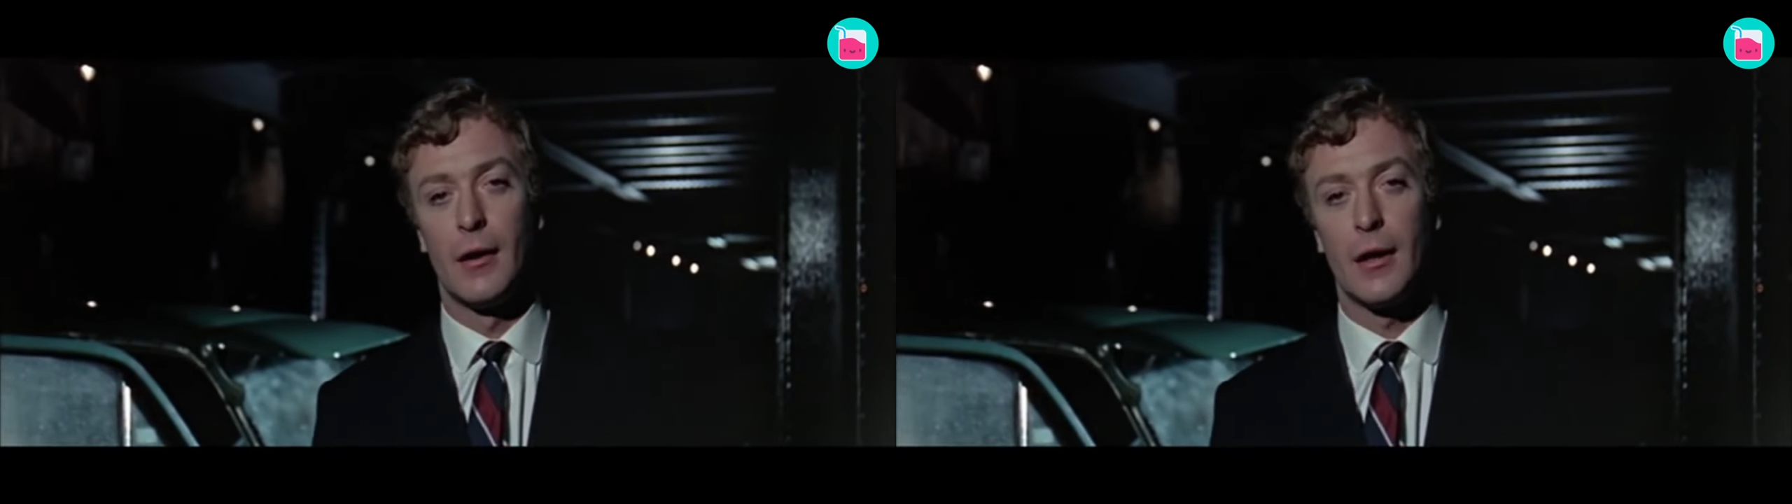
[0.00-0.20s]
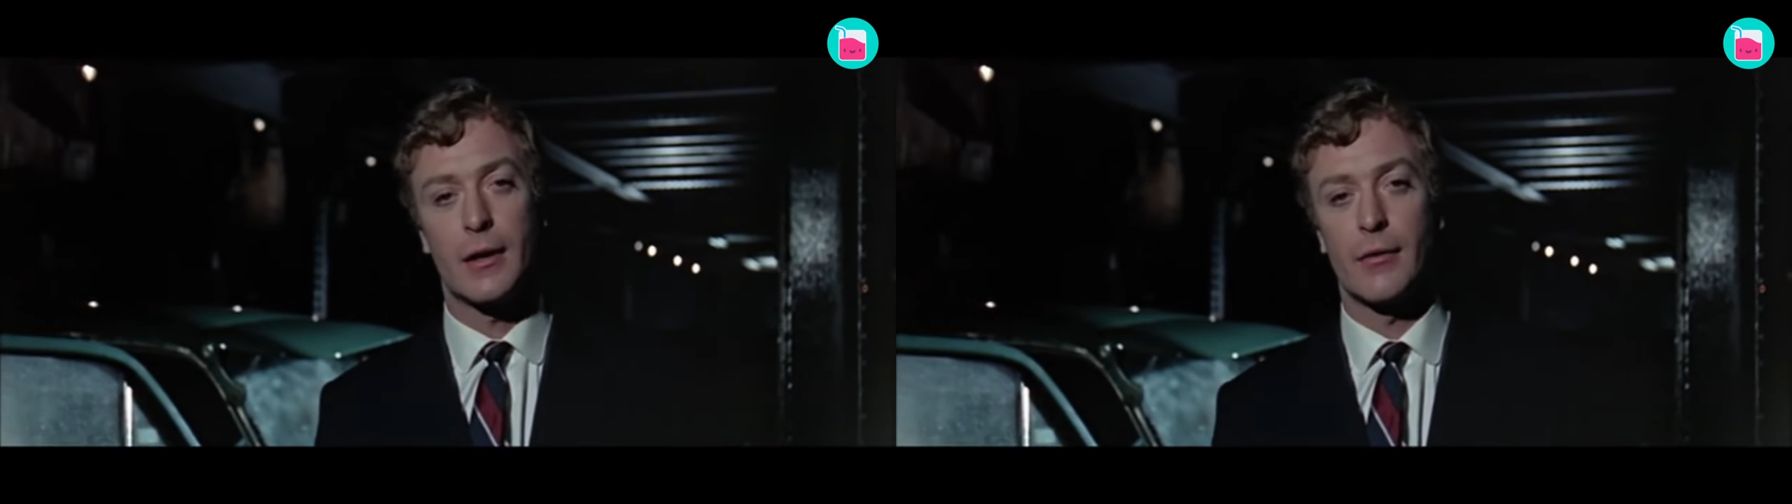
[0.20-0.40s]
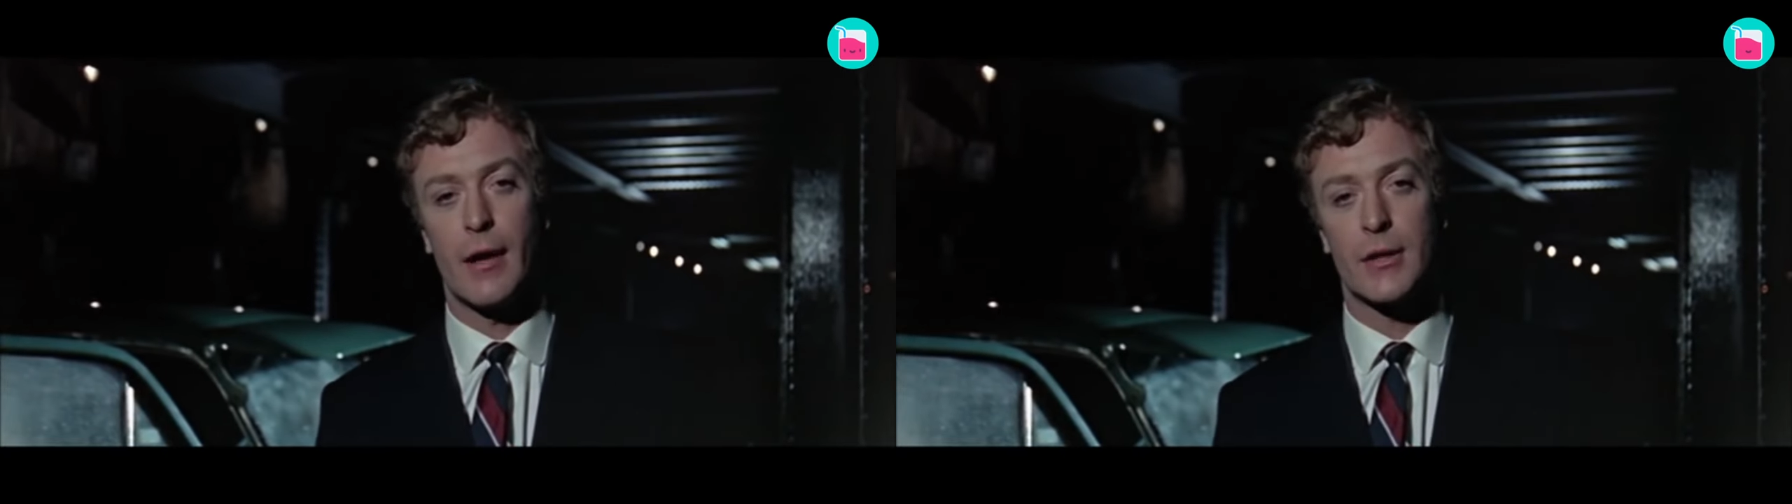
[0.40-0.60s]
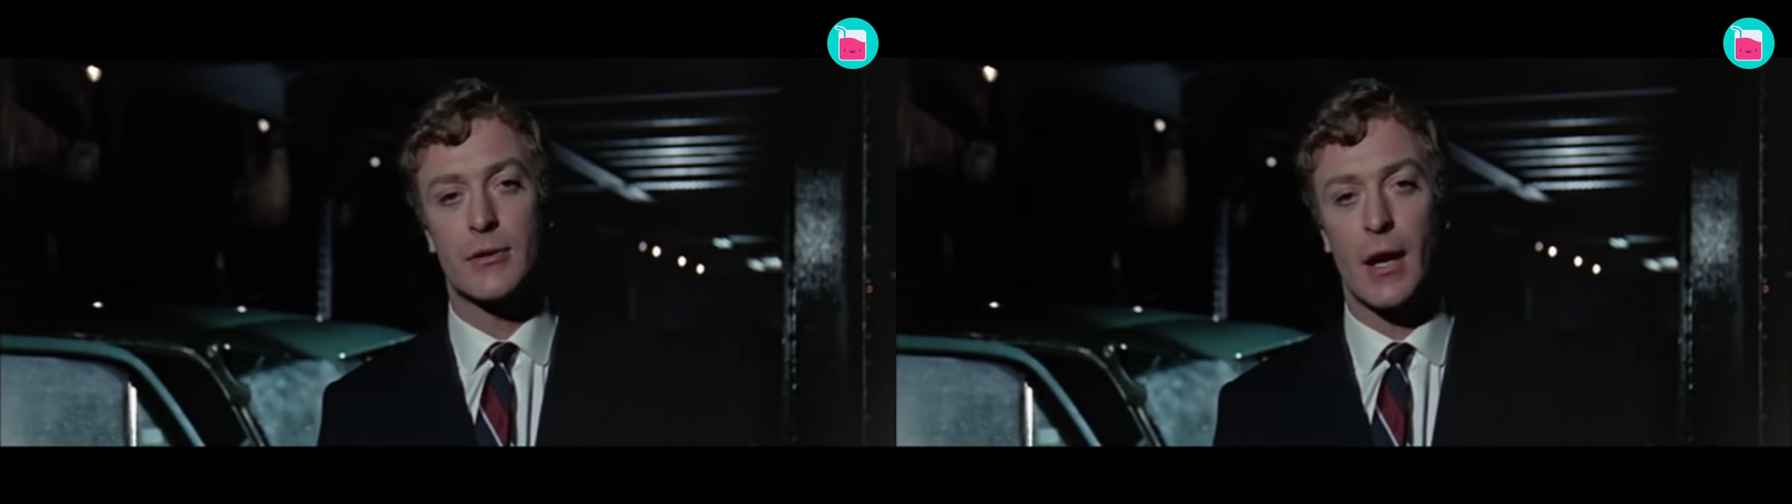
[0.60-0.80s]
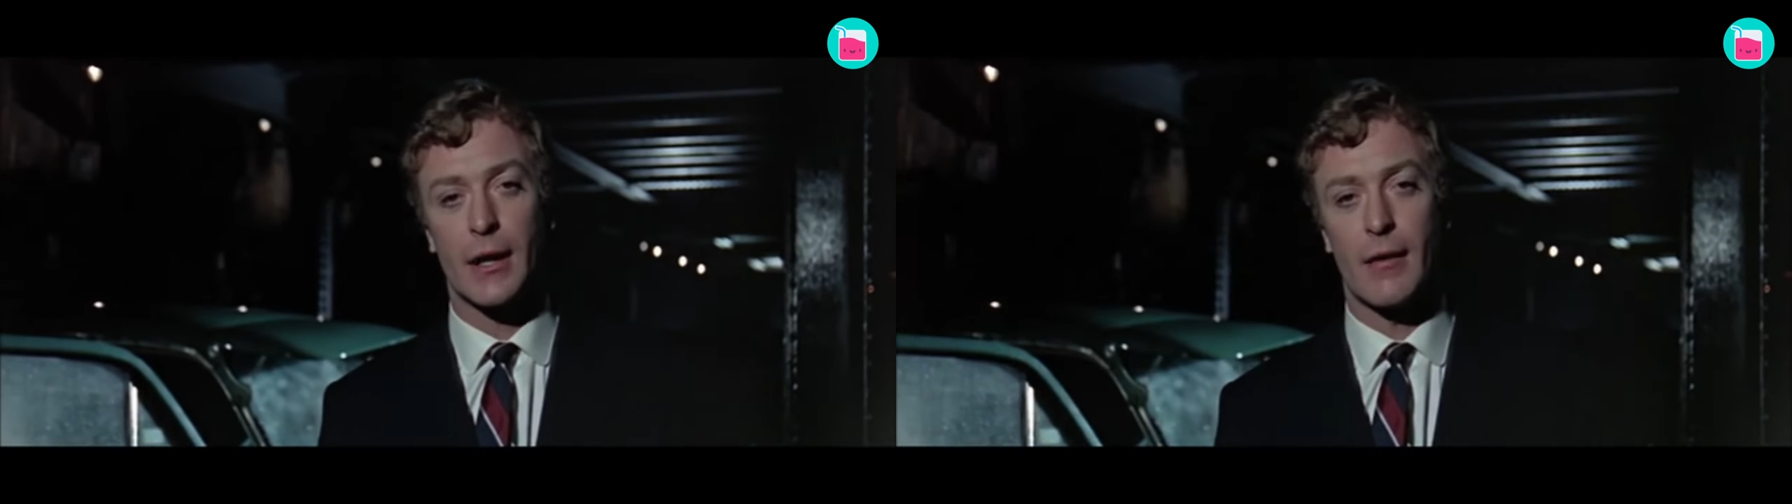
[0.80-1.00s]
life in a way
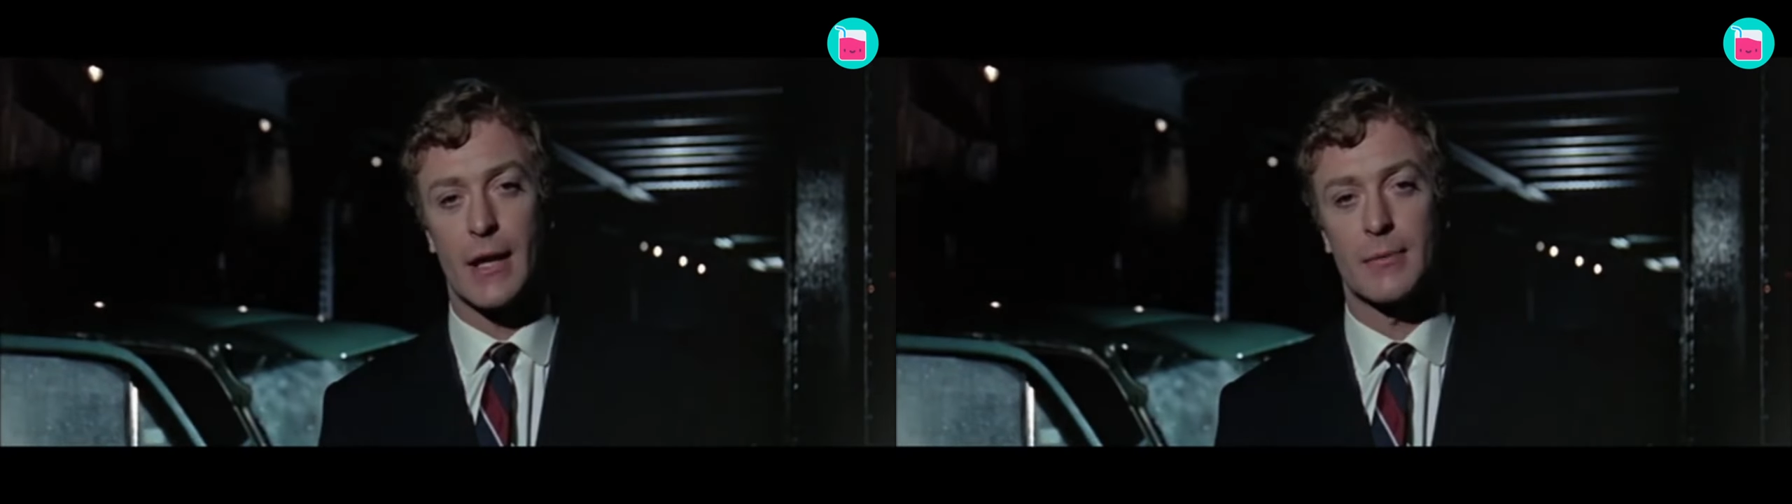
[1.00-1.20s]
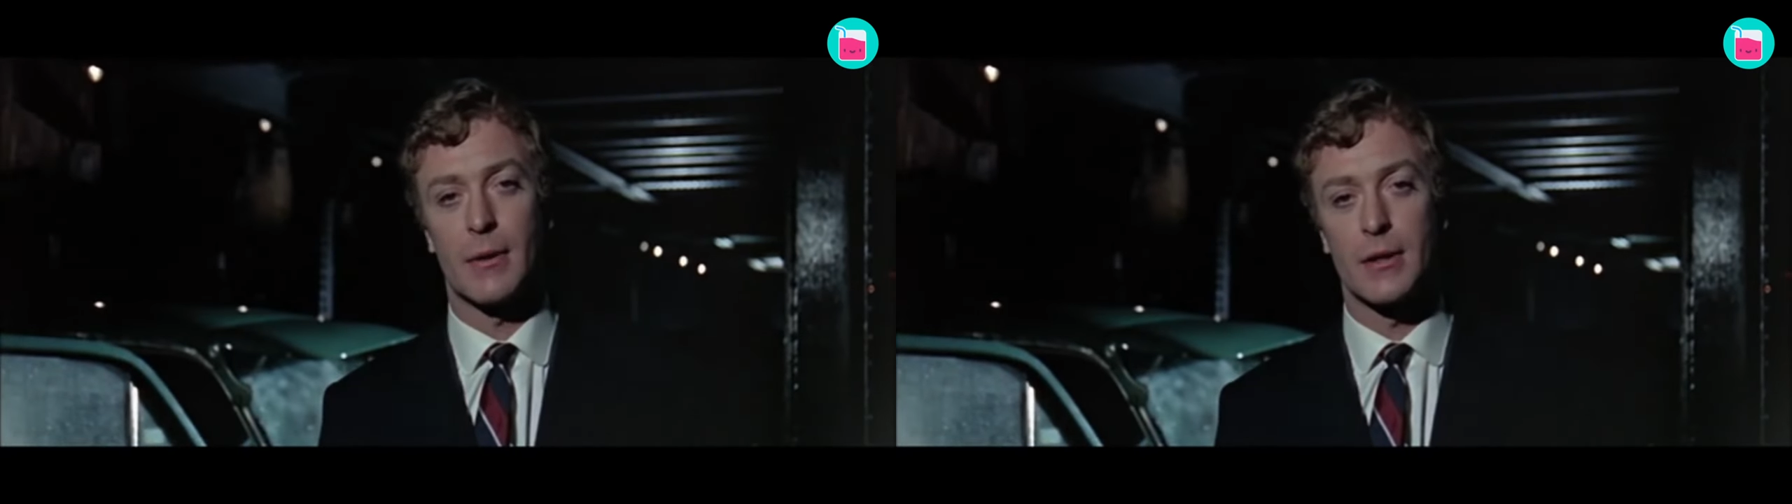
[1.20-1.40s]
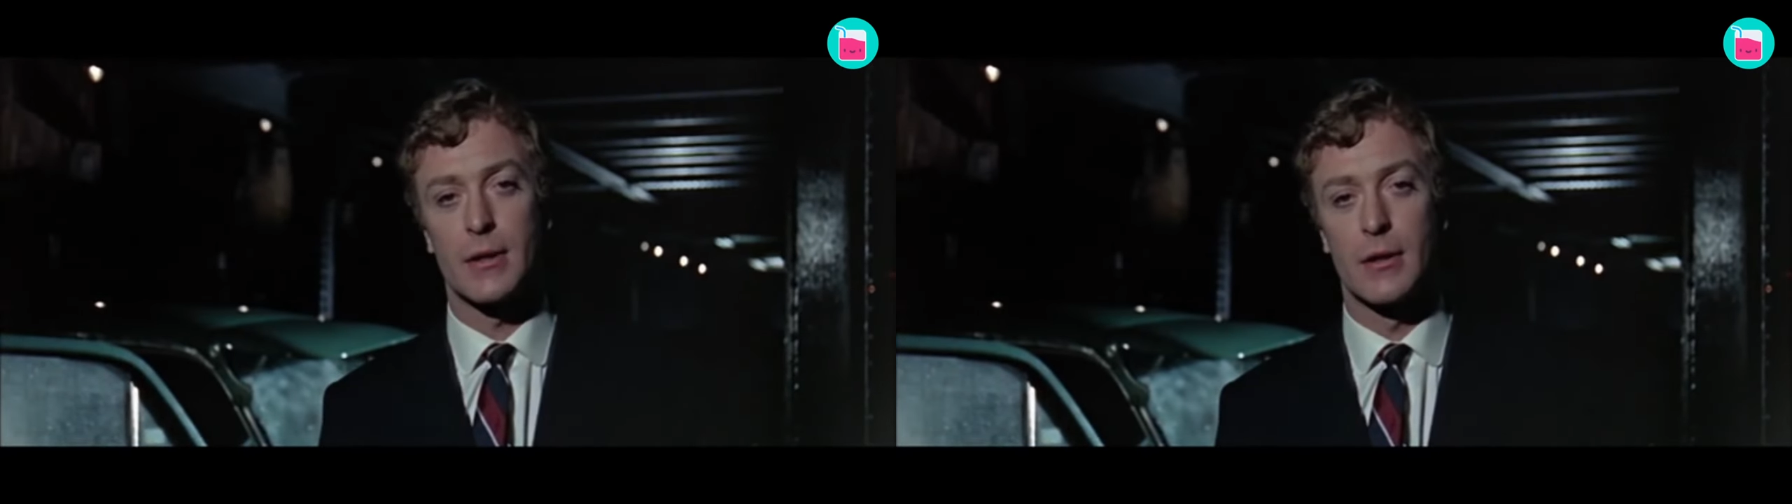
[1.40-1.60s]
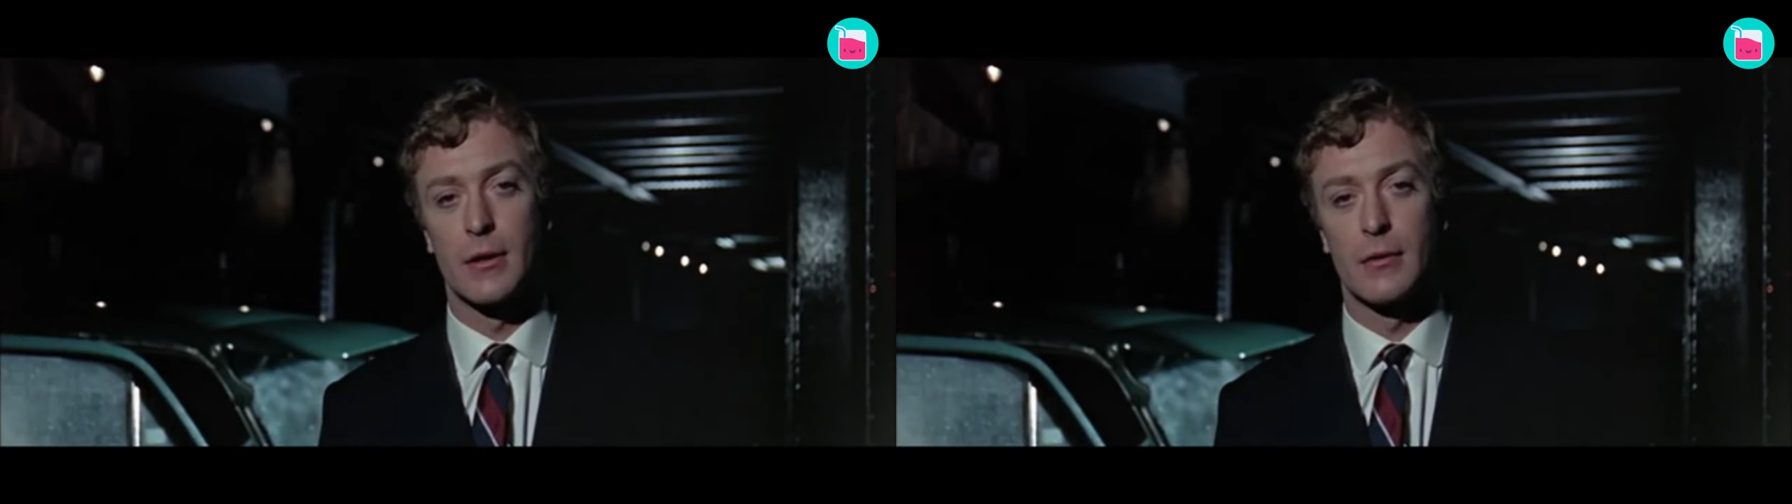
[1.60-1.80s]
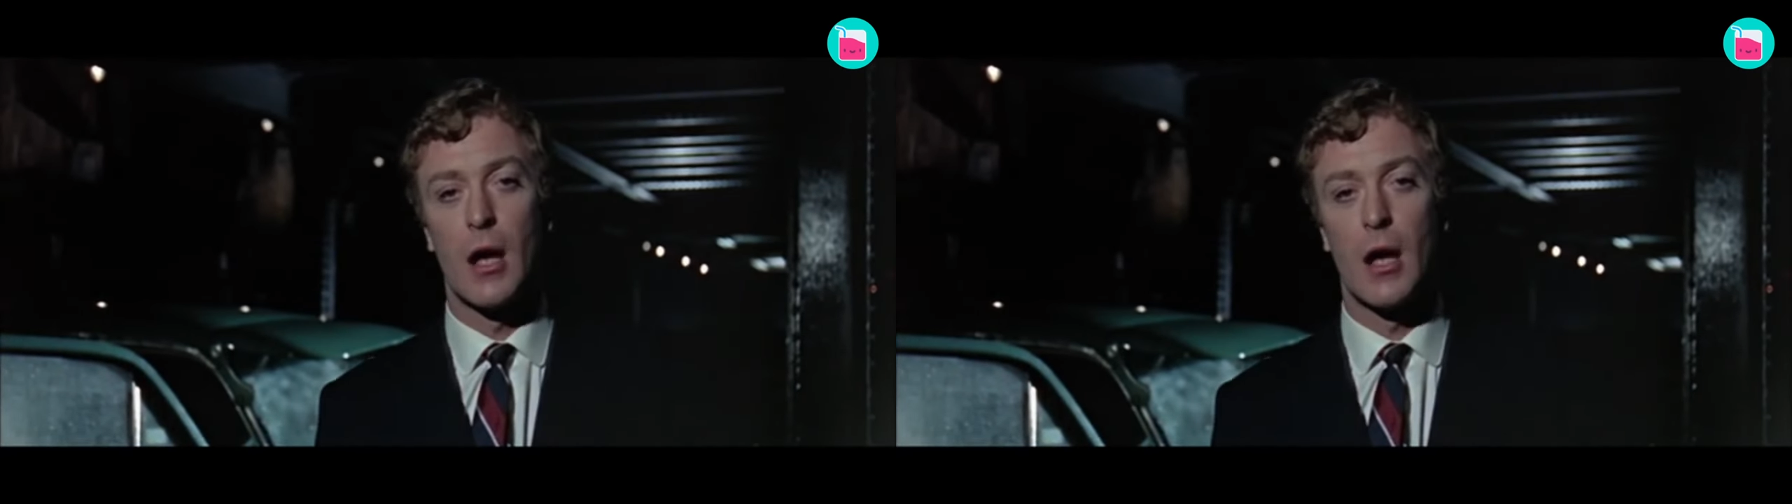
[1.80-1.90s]
so unexpected.